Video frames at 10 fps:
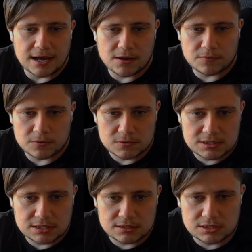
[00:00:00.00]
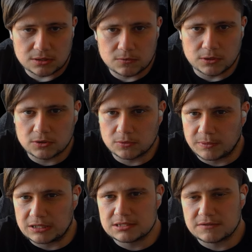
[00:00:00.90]
Heart runes. So you want a
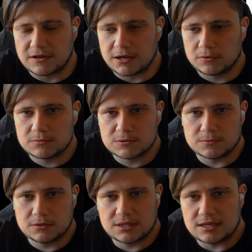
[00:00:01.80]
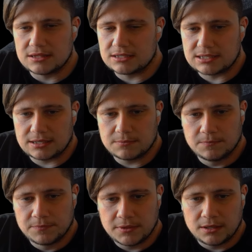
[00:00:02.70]
good balance of heart runes within the
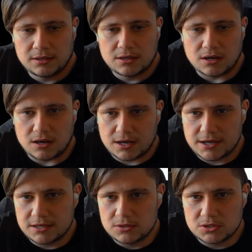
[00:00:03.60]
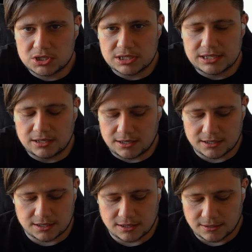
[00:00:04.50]
team. I usually
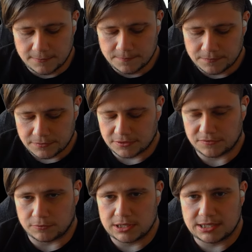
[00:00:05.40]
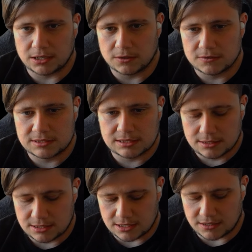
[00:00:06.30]
like 3
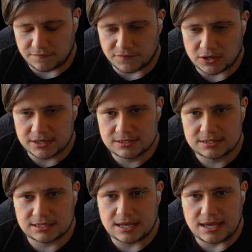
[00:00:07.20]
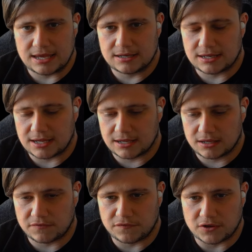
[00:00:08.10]
deados, a vines, and
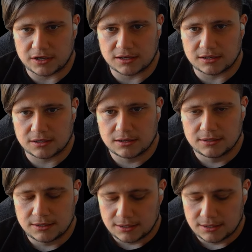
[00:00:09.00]
a fire kick.